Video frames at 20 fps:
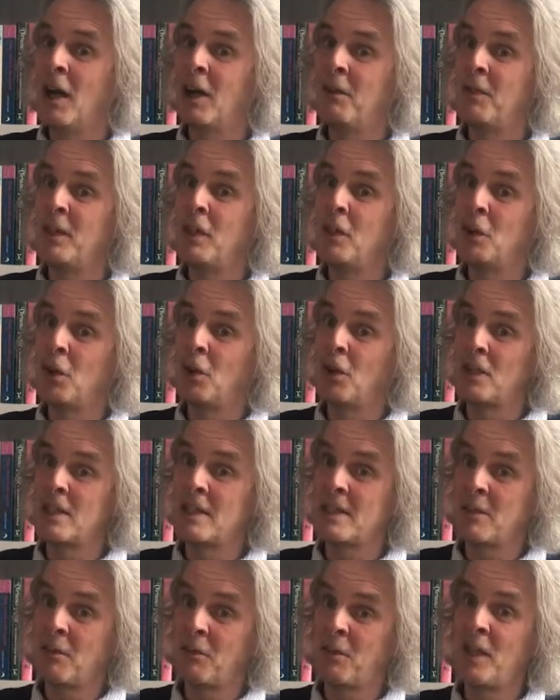having
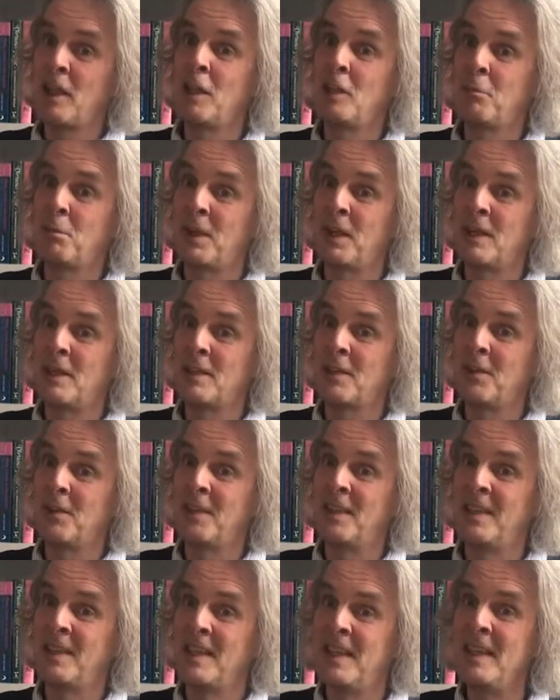God's fingerprints
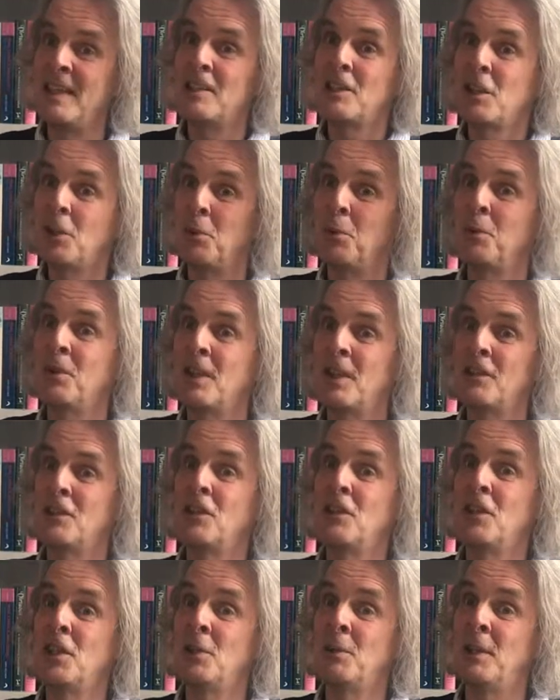on it. He's told her
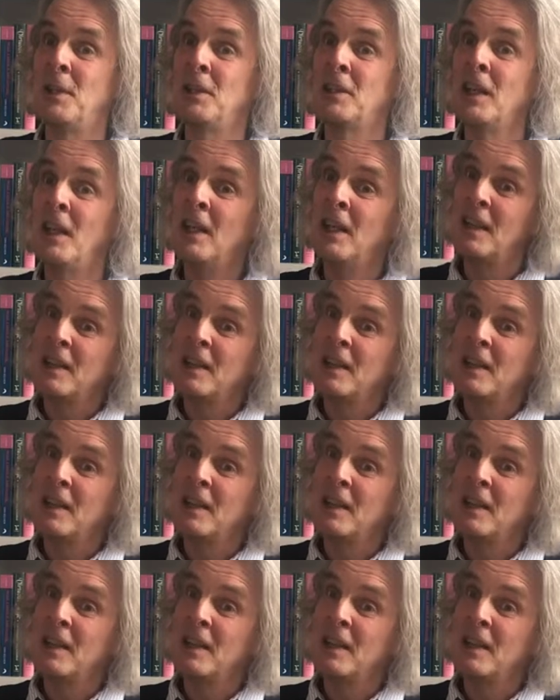to do it.